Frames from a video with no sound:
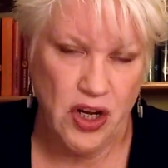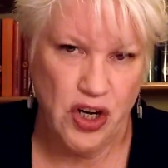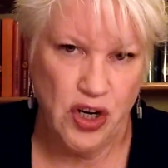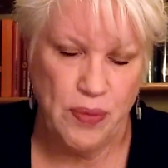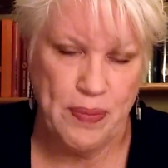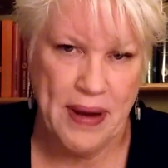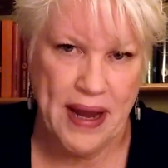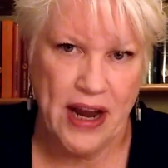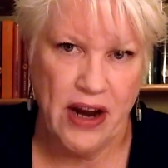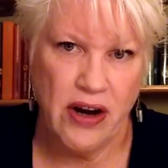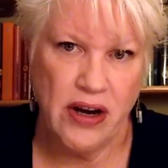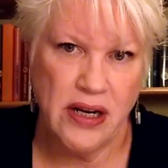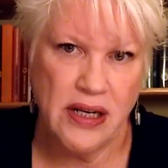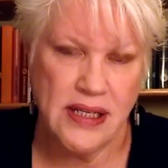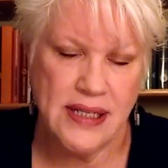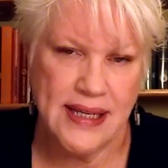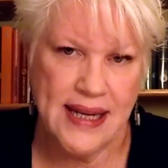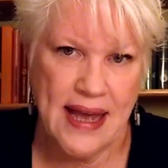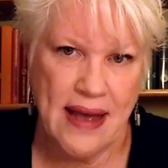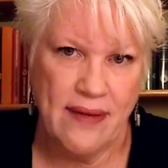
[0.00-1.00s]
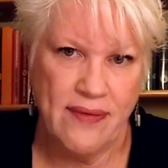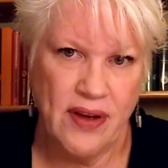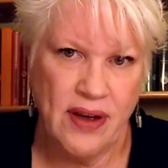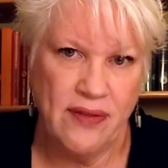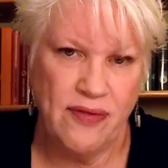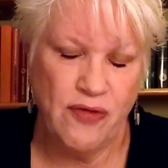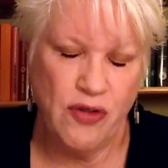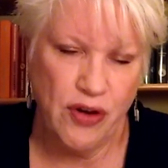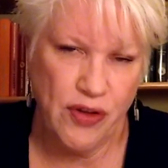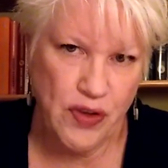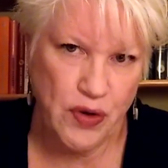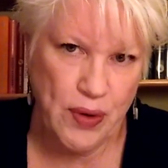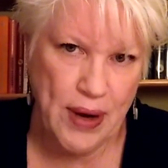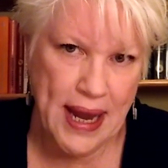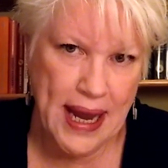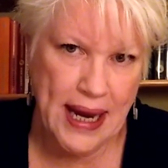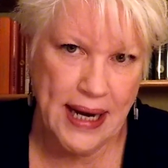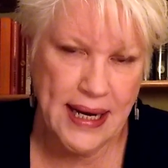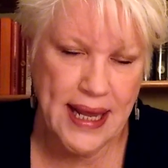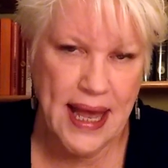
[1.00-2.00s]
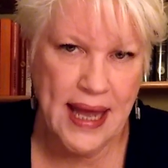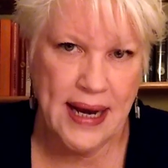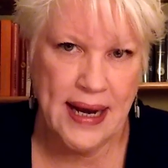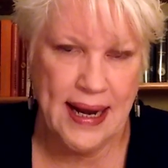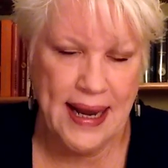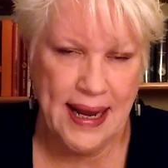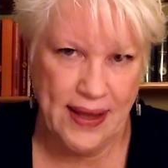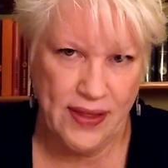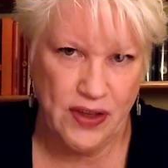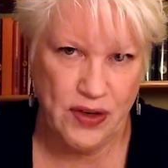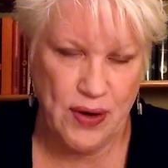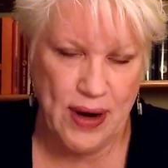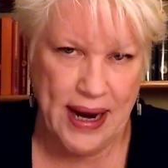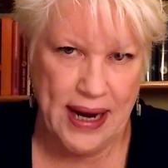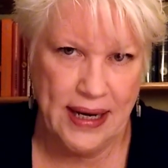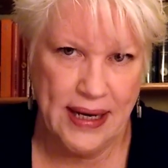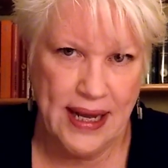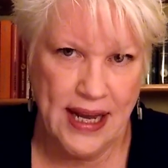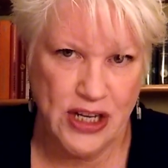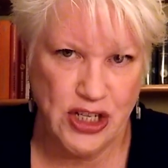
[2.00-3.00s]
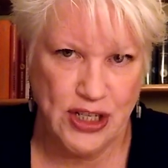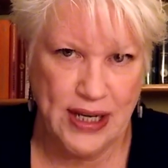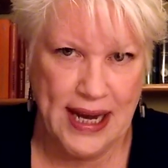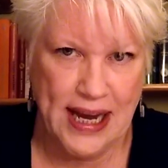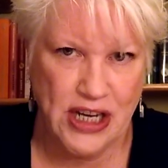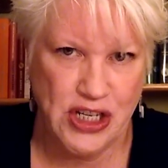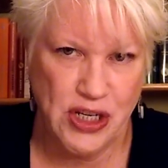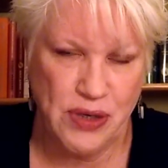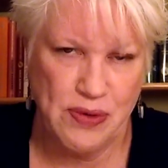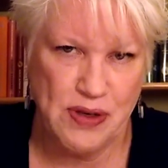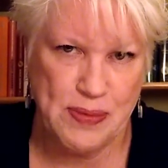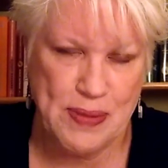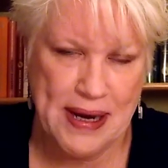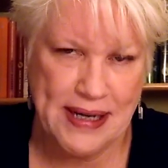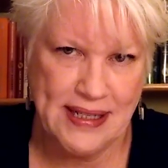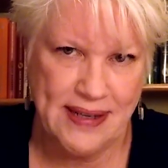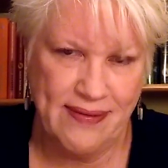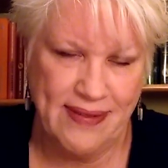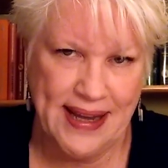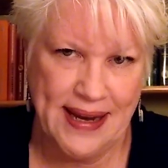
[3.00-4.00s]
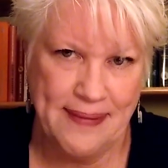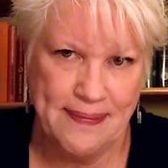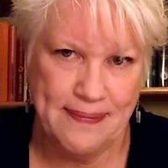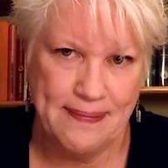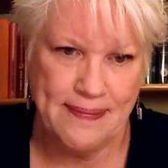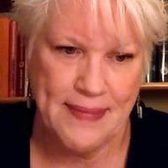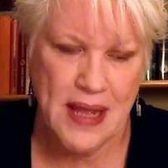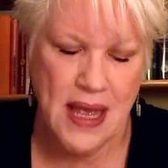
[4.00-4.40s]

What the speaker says: Her parents have a 4th grade and an 8th grade education, respectively.